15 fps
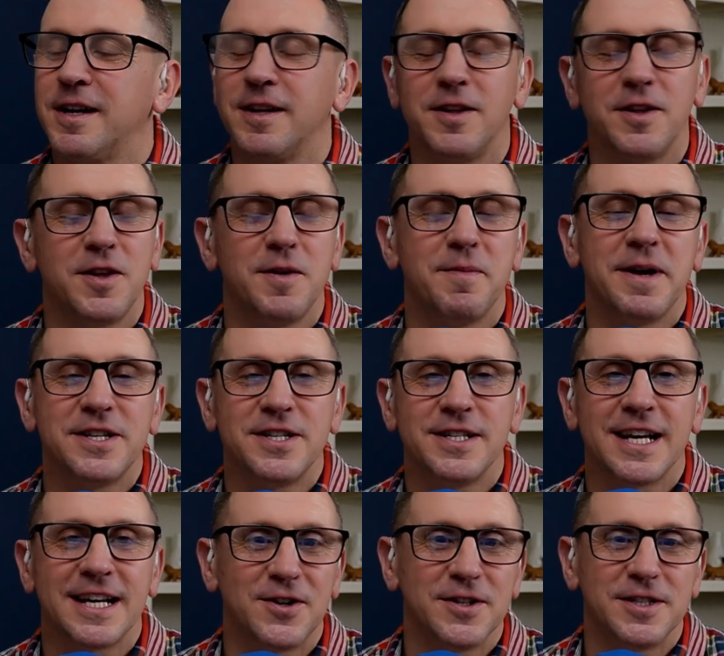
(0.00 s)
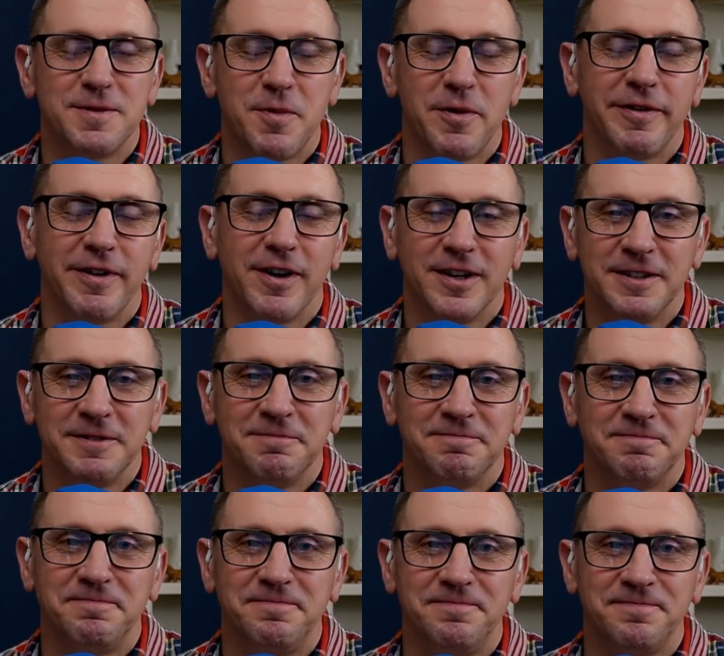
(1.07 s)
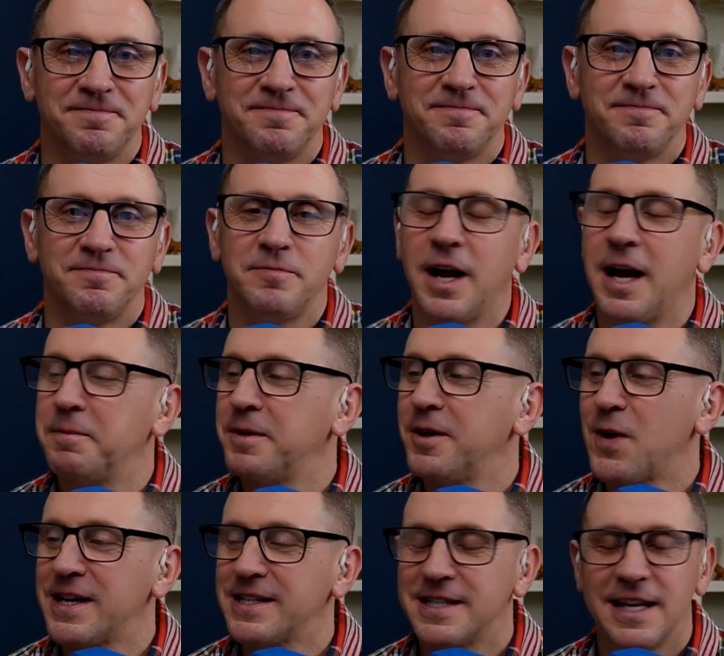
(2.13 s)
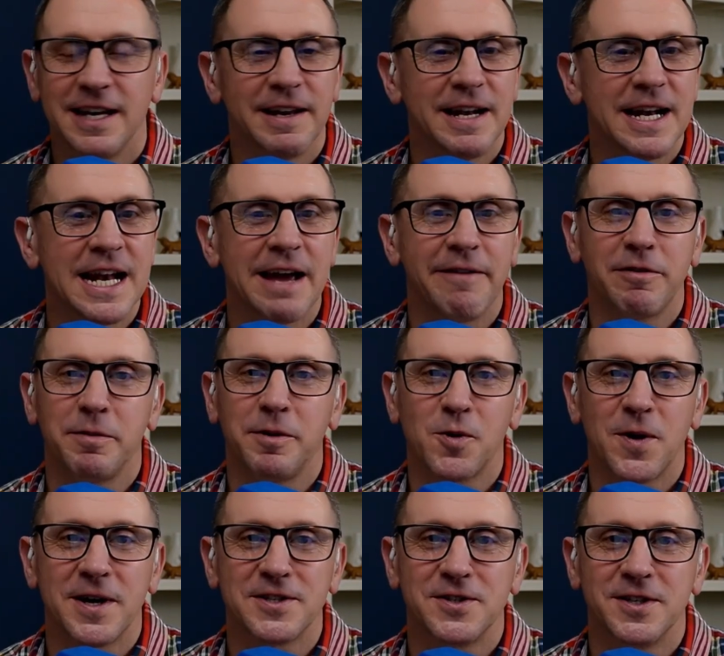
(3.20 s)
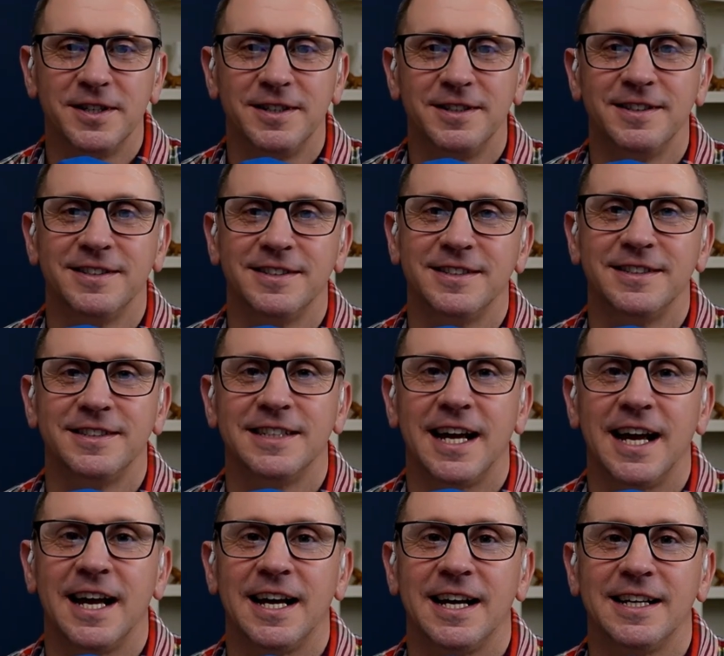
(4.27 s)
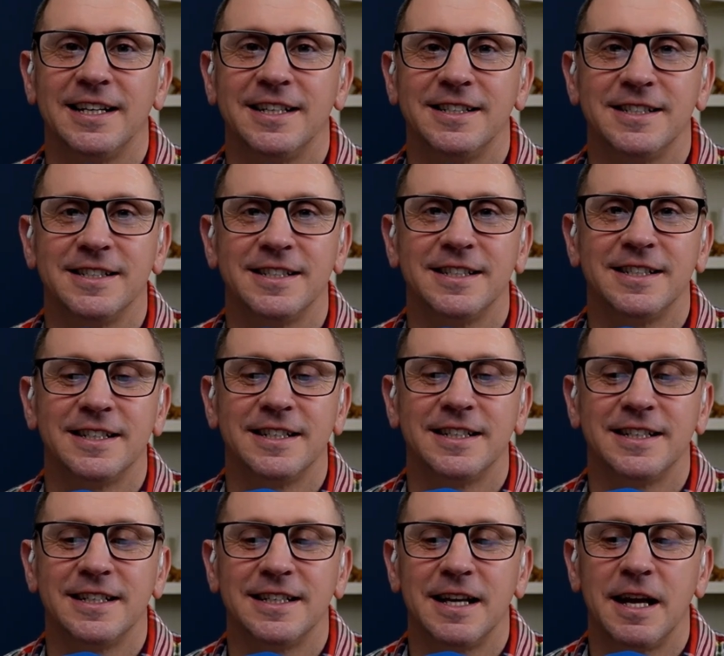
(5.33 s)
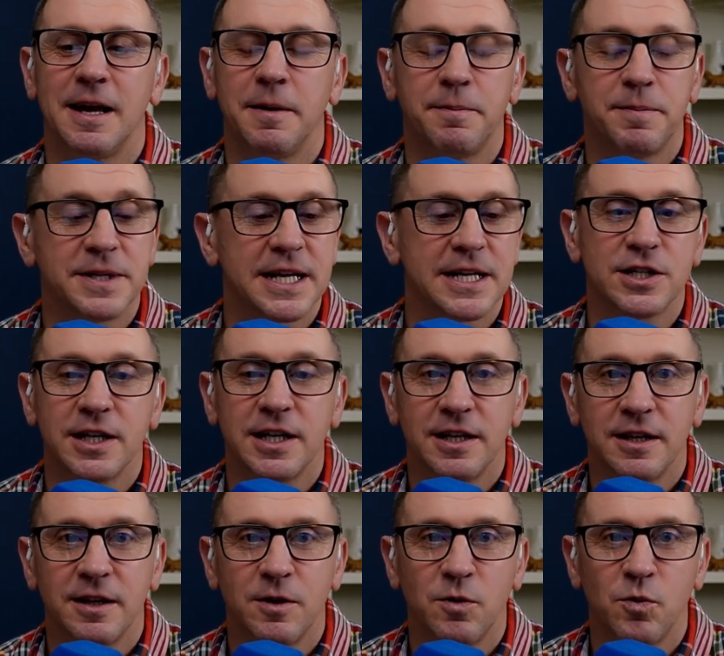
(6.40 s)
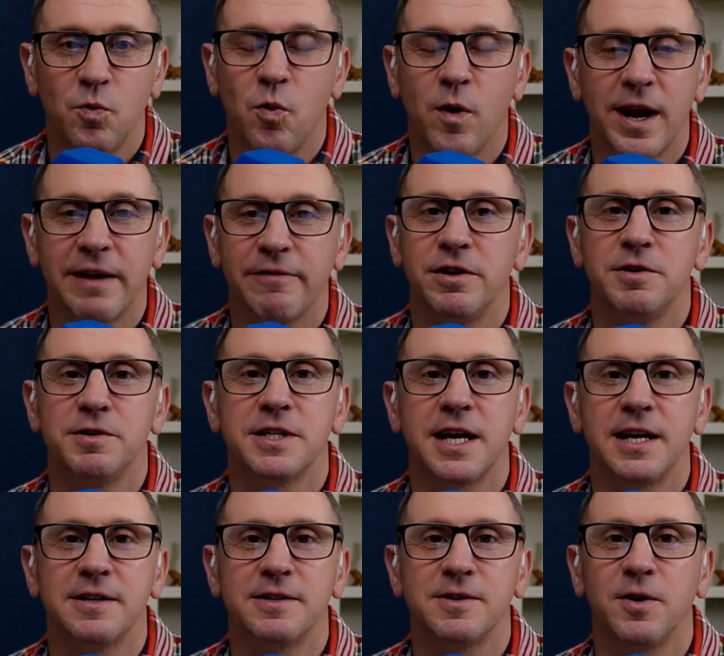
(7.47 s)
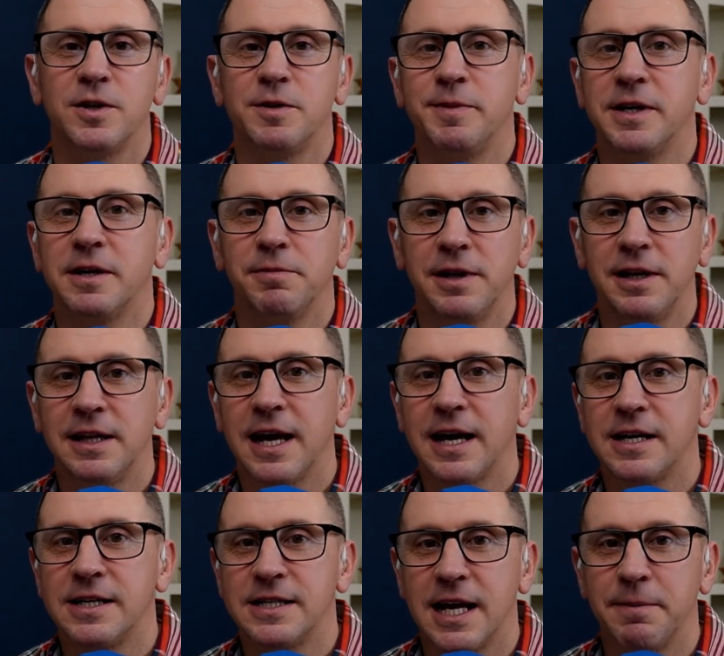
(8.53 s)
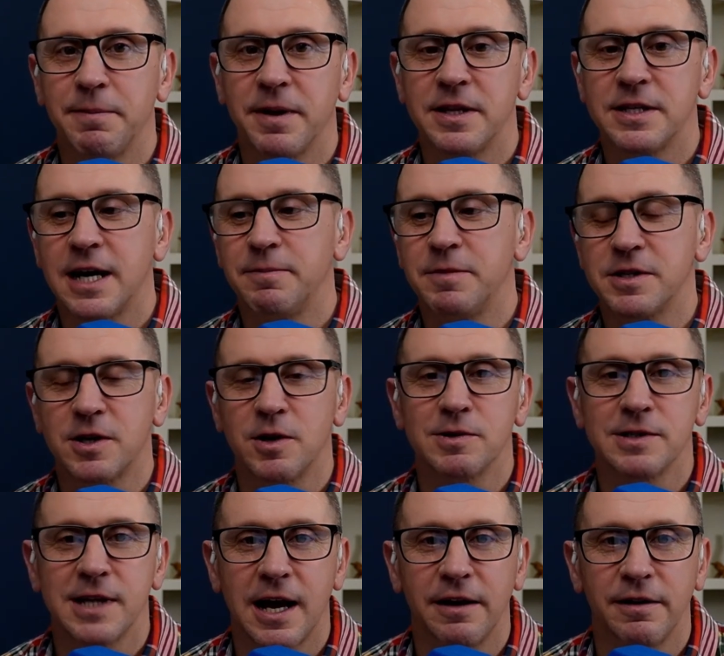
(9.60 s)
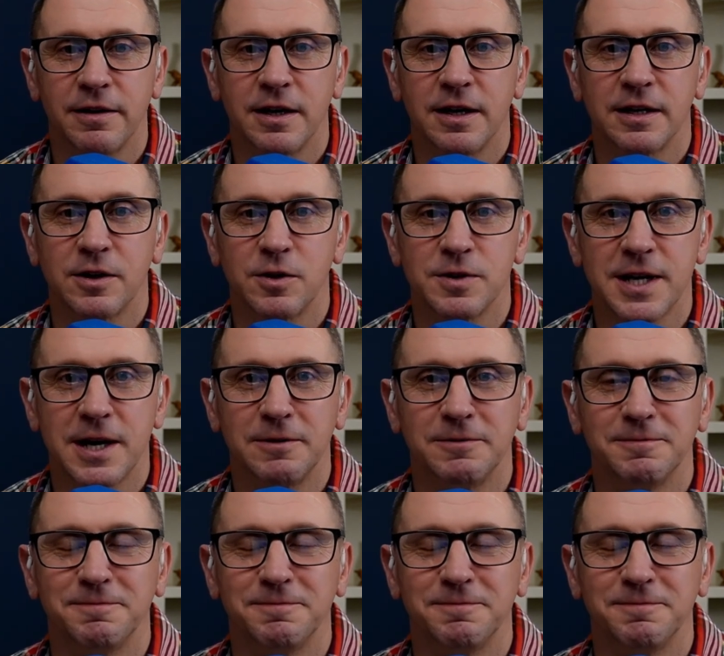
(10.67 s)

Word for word: you mentioned technology's moving on. I'm going to ask the inevitable question, and potentially whatever you say is going to be completely out of date by the time this goes live, goes out.